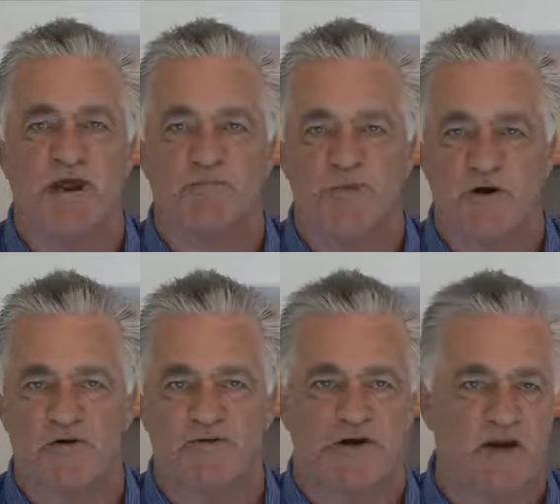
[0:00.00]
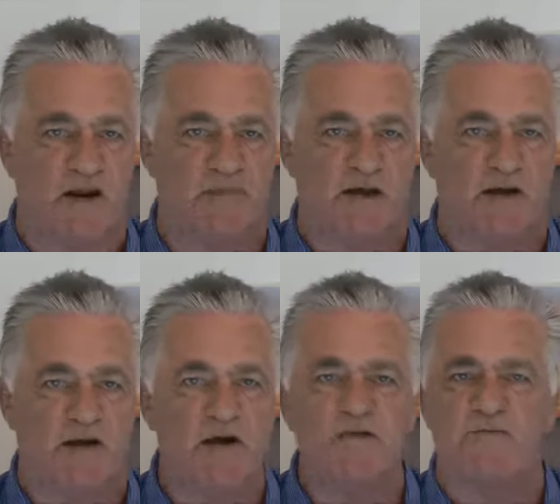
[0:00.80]
and PIRSA claiming
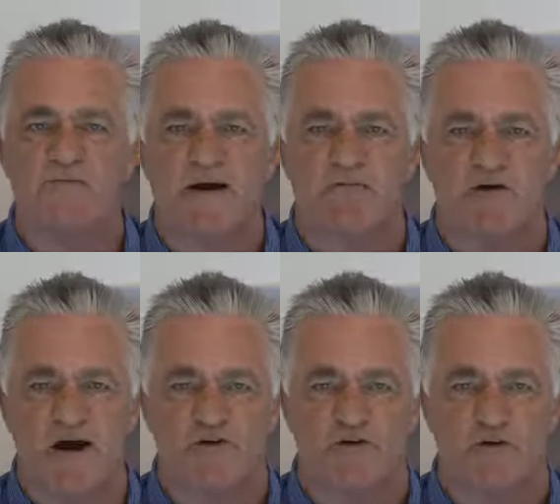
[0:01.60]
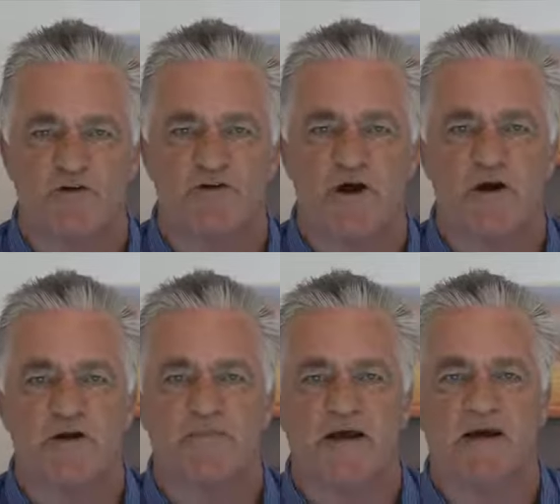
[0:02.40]
that recreational should
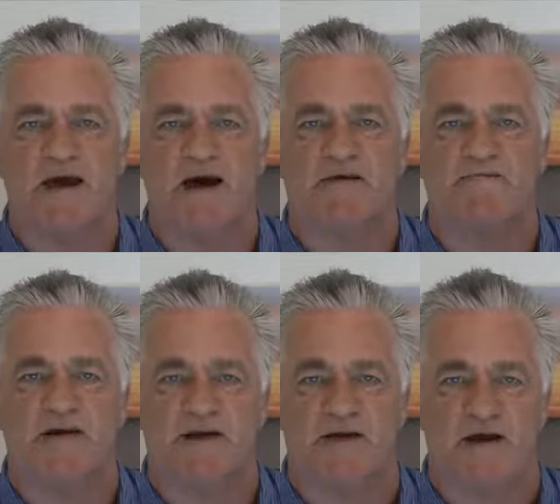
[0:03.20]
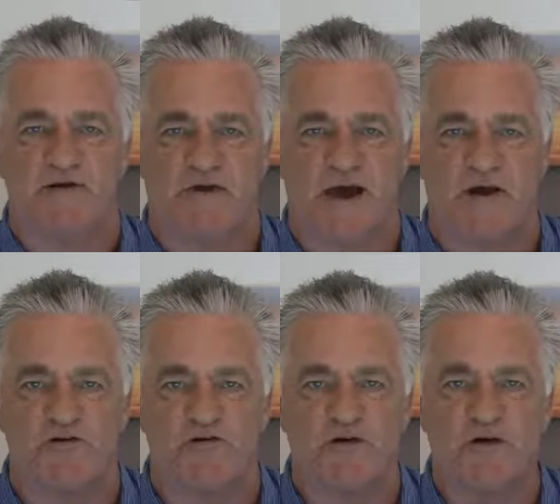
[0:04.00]
only be allowed a fair day's
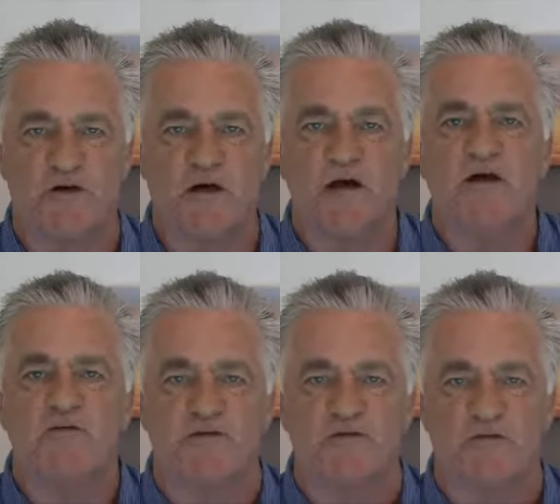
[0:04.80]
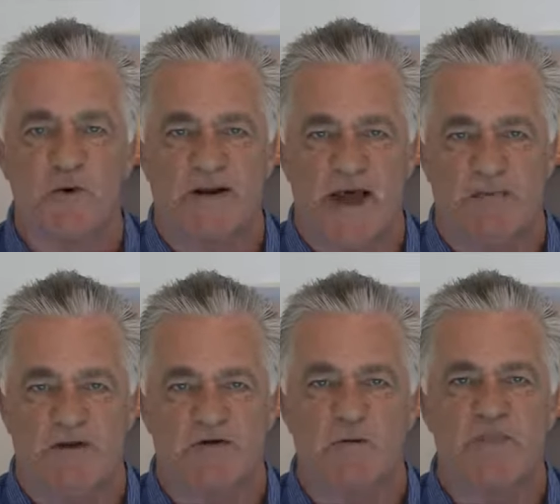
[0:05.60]
catch. This is what
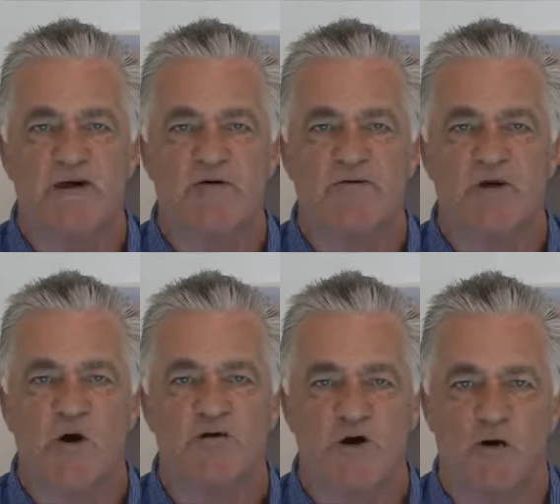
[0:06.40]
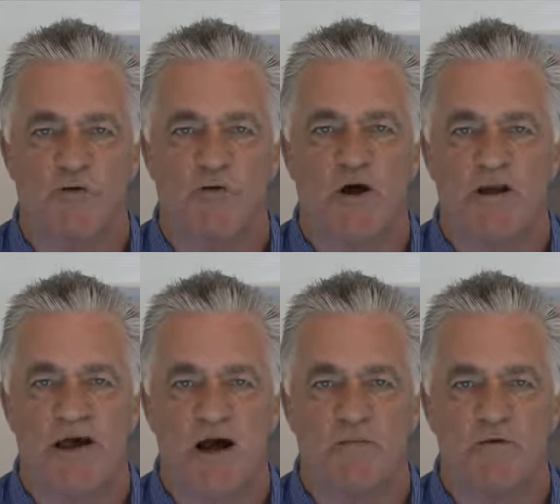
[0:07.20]
happens when there is no total
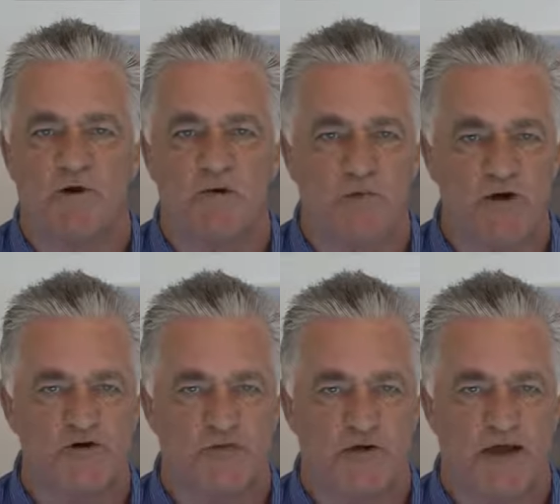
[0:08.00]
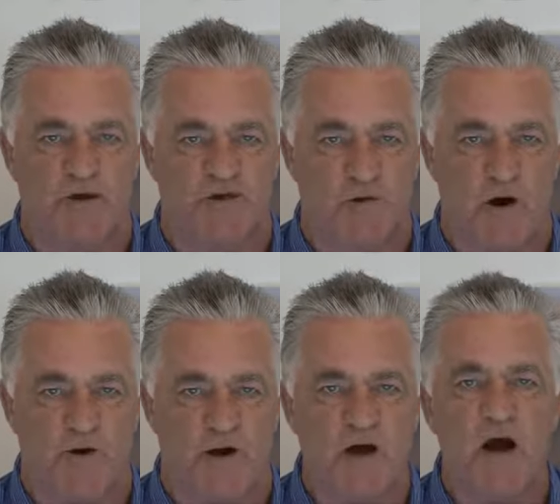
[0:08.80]
allowable commercial catch
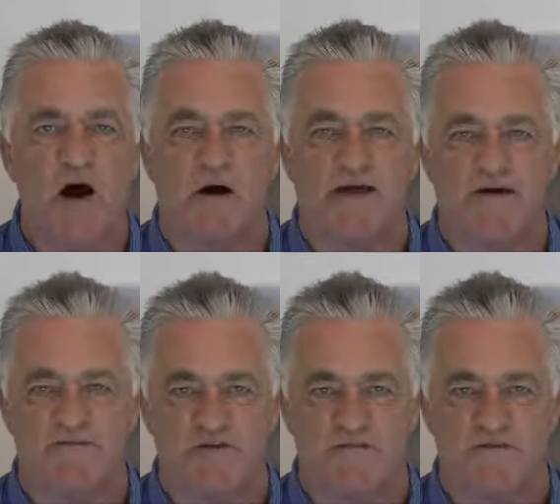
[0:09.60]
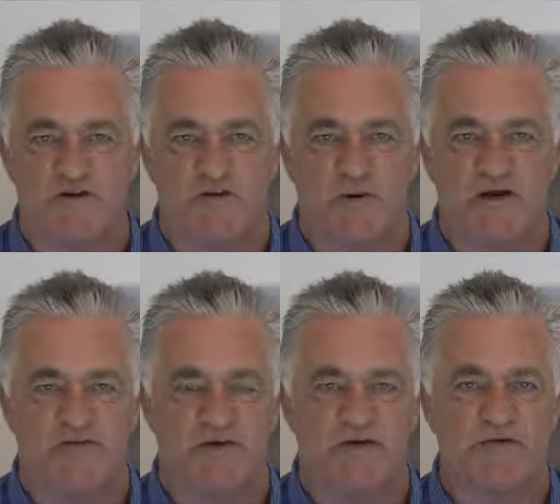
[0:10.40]
quota on our finfish
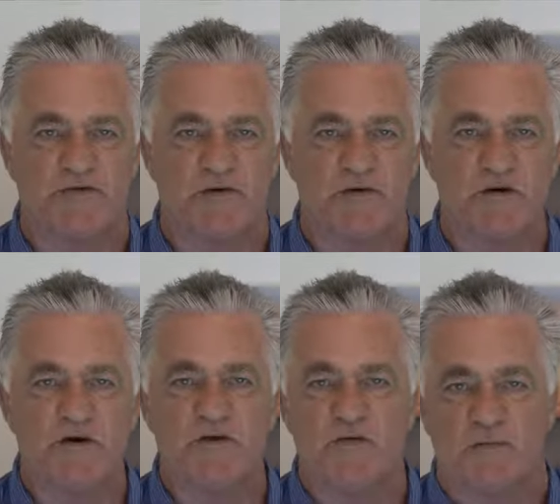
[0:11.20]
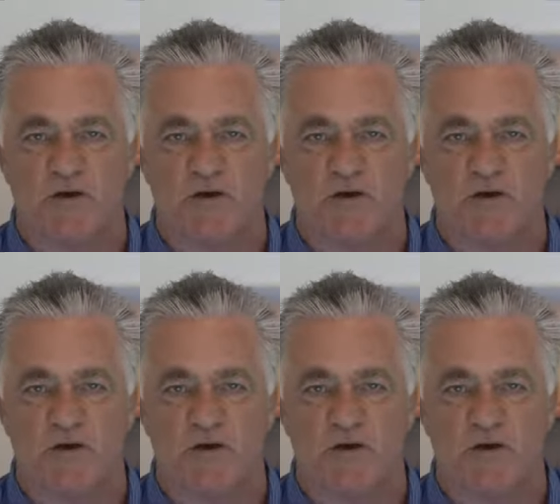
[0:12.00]
species. The